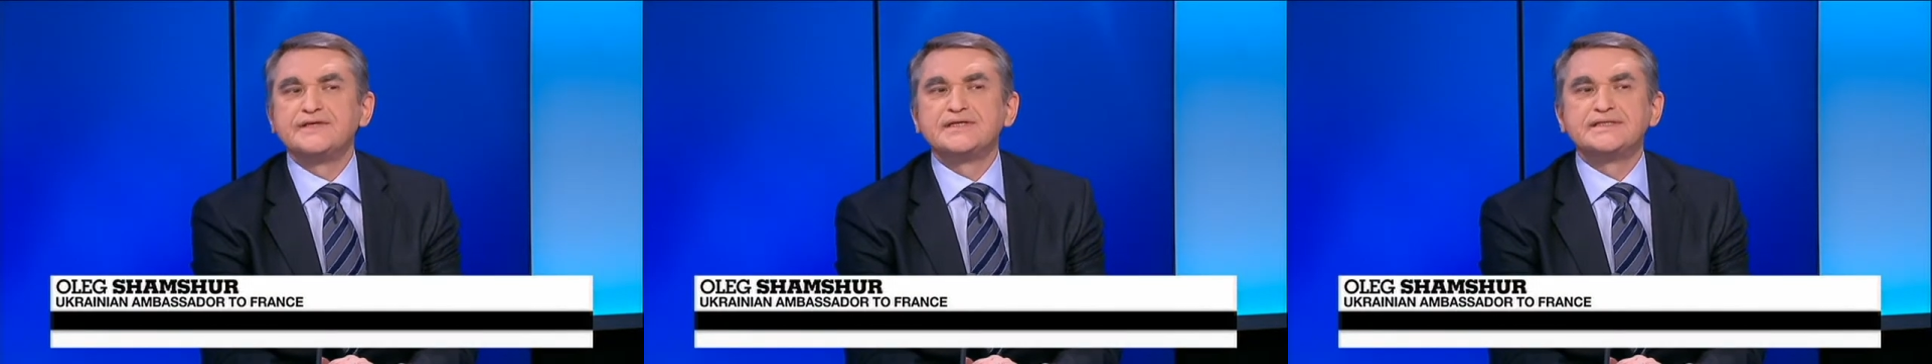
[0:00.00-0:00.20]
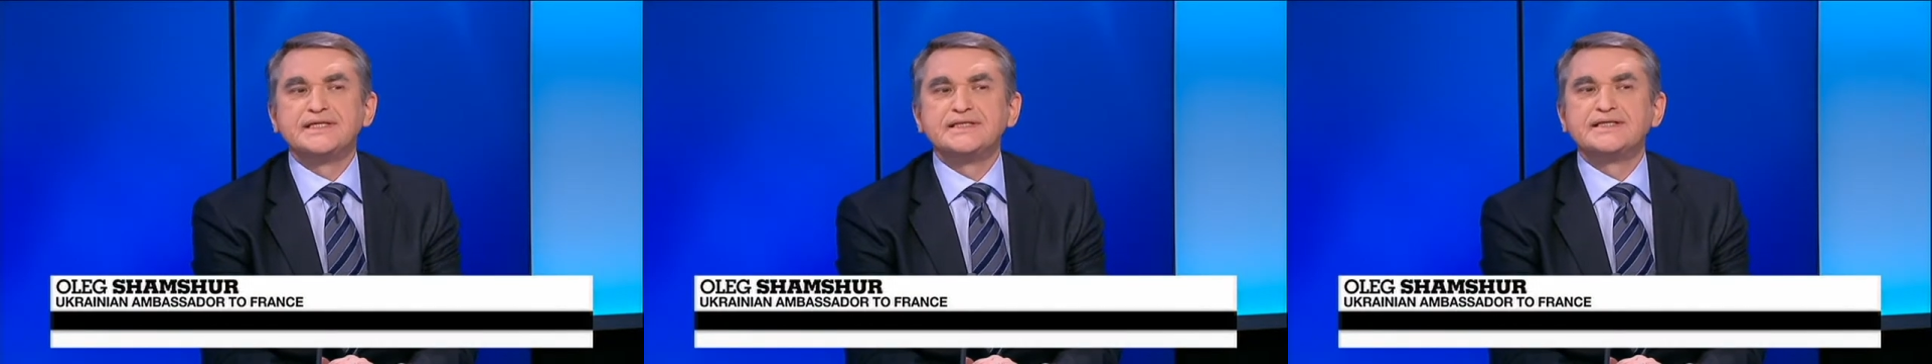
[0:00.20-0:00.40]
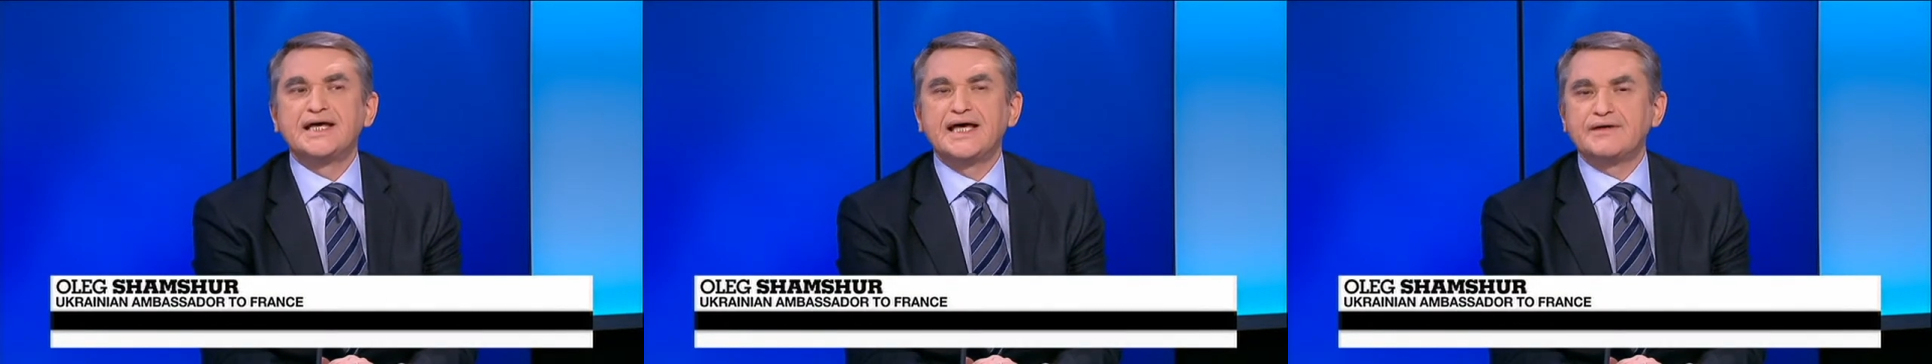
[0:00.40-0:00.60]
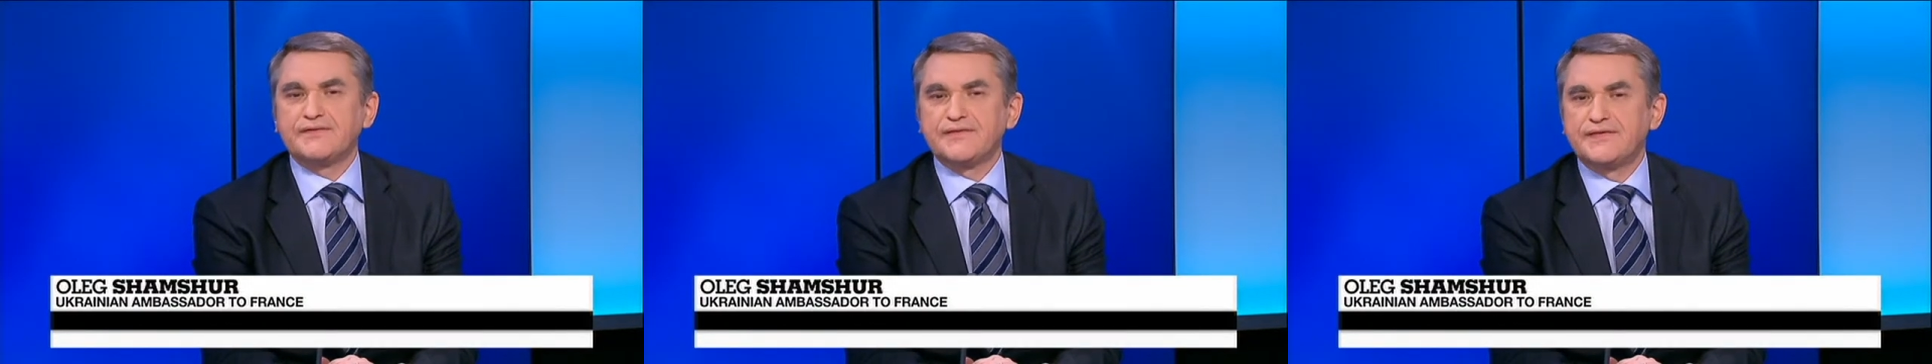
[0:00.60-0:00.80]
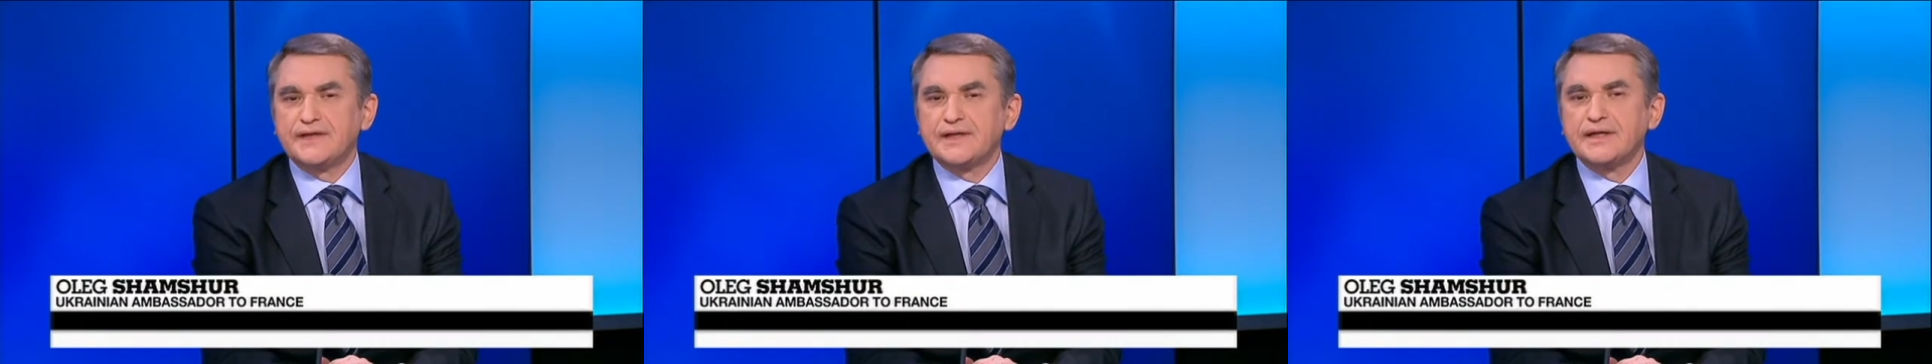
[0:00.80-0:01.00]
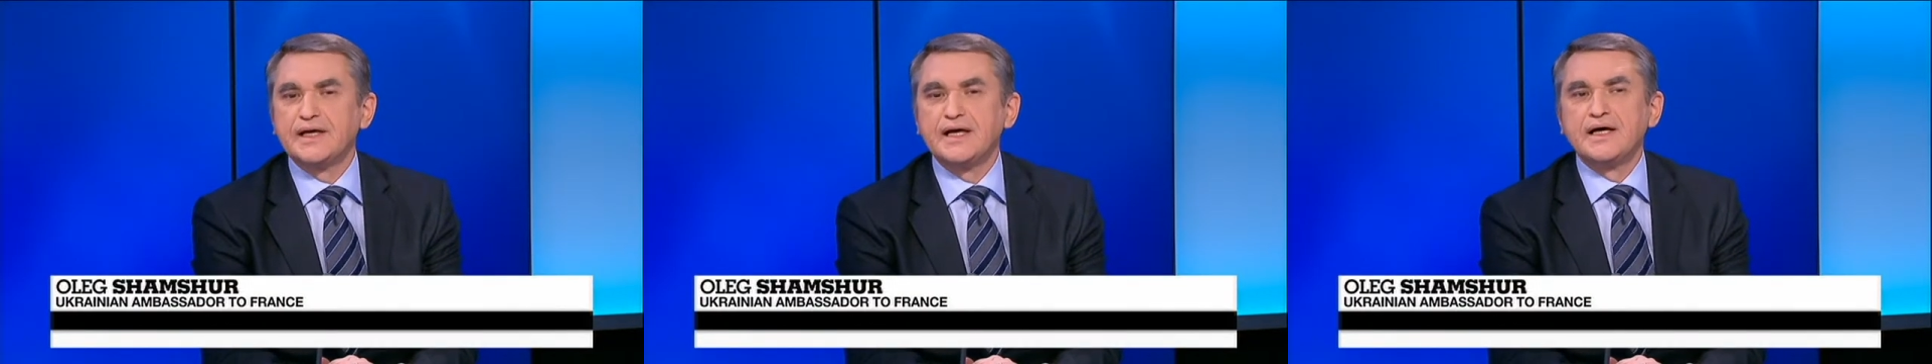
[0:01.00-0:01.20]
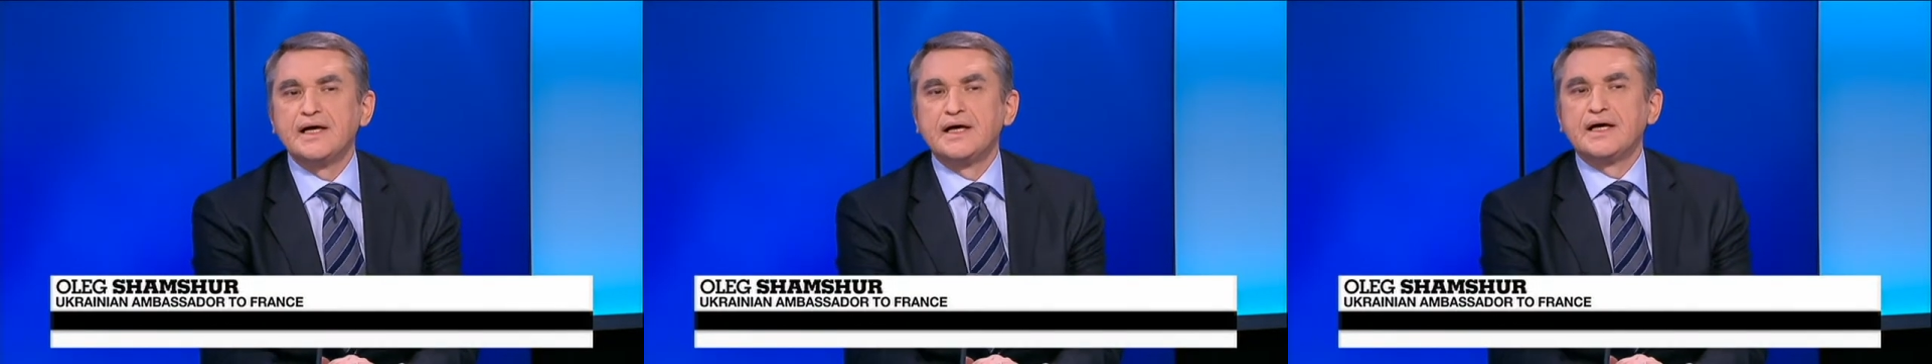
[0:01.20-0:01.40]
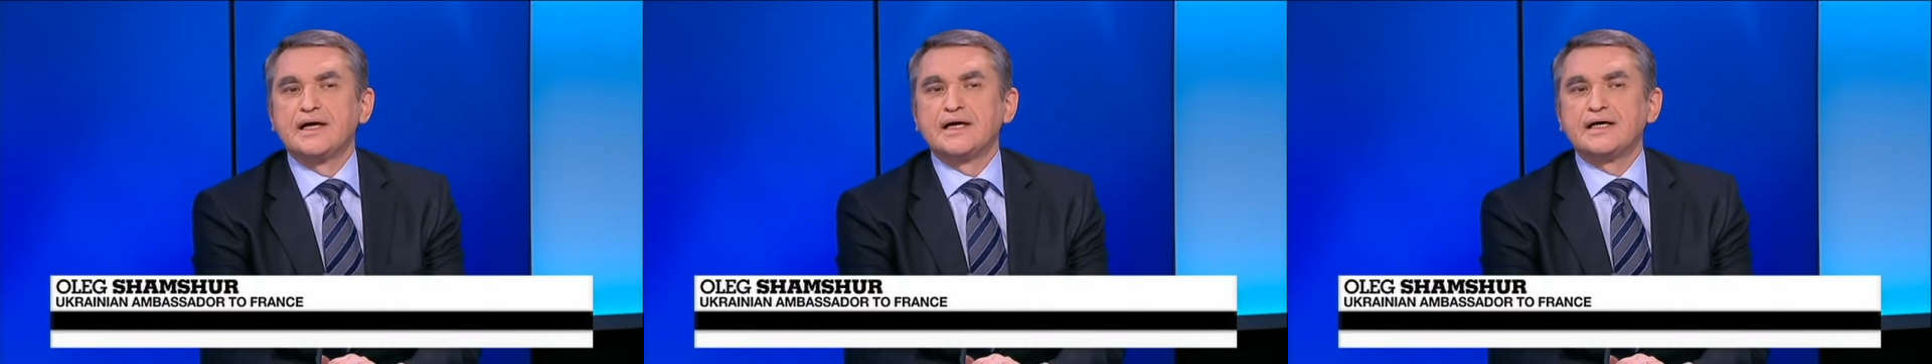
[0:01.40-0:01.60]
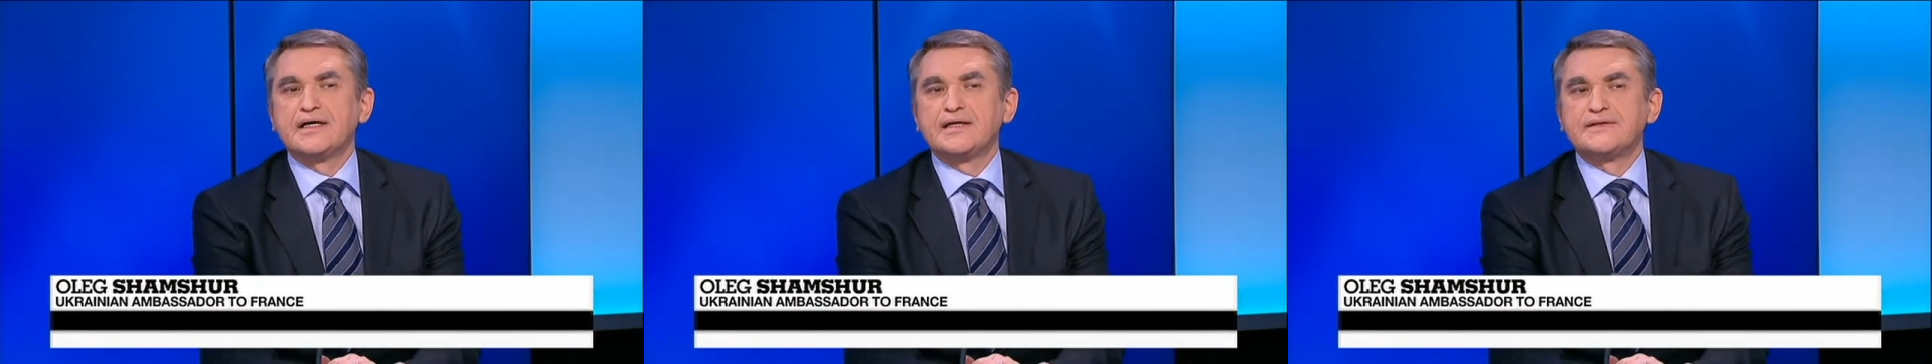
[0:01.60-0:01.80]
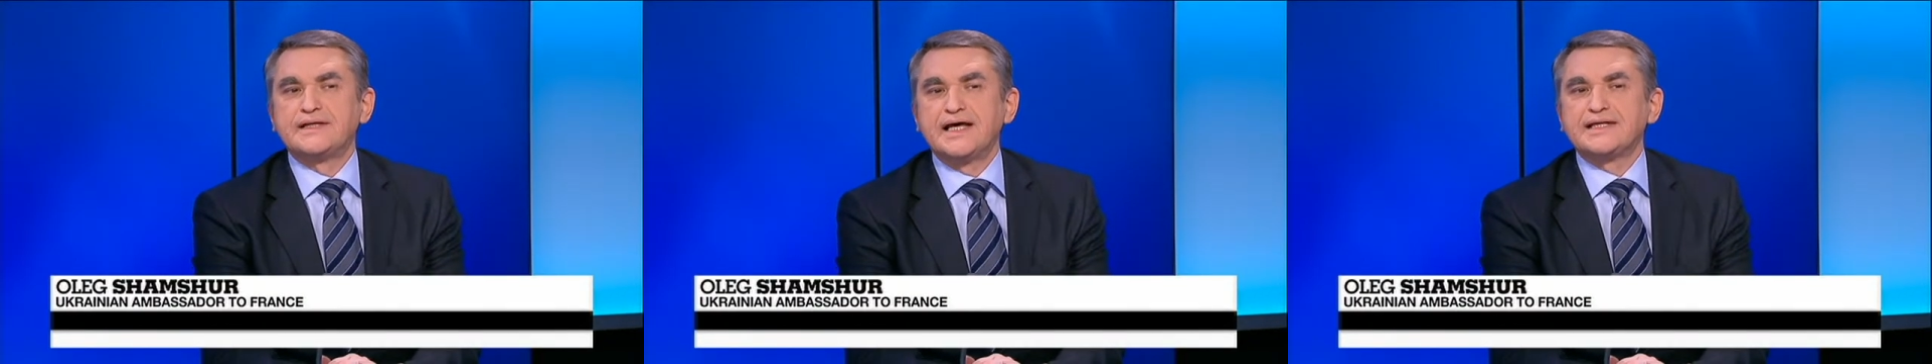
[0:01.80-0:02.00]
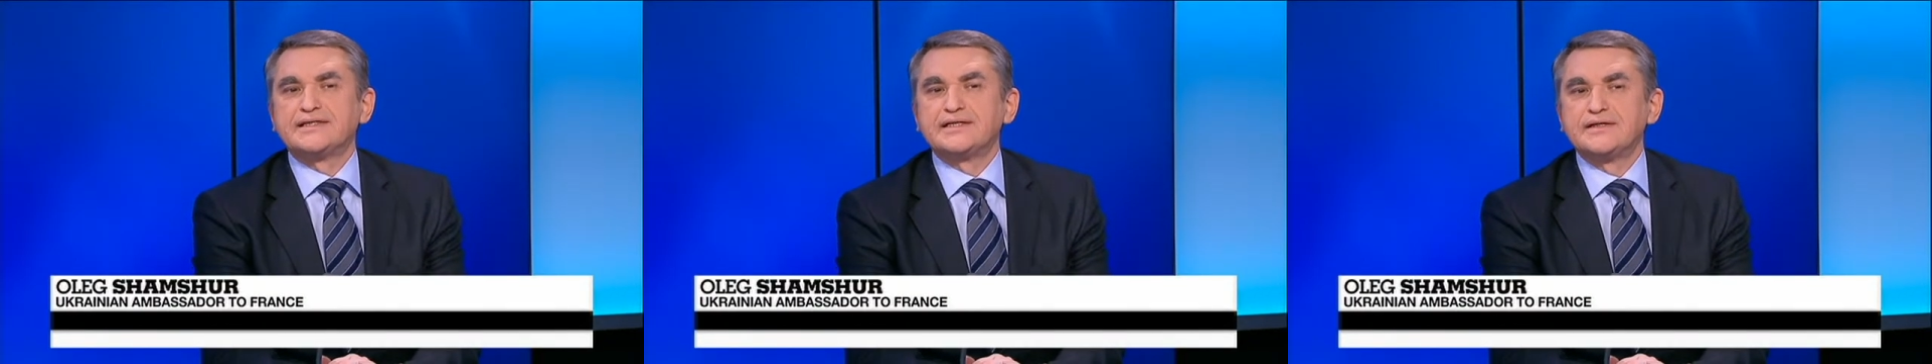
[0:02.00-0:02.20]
We did everything that